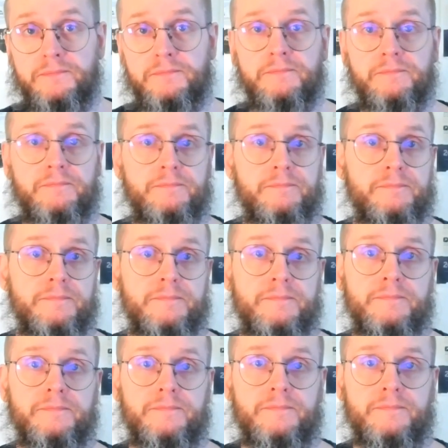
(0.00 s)

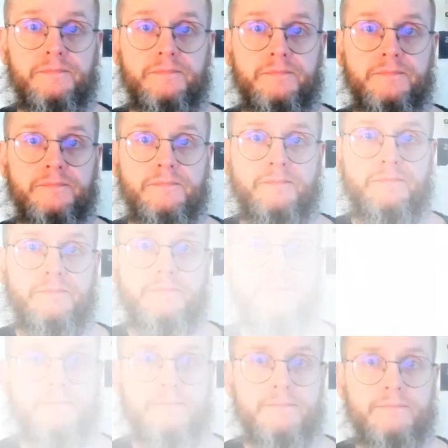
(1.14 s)

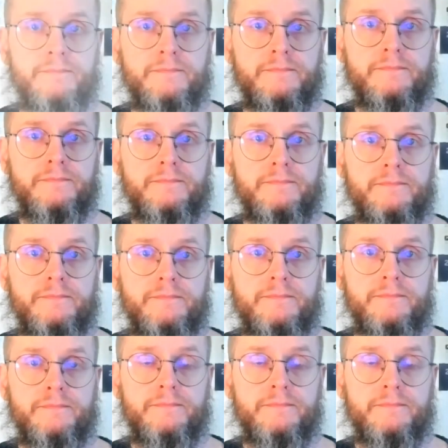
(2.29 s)
Nothing is said.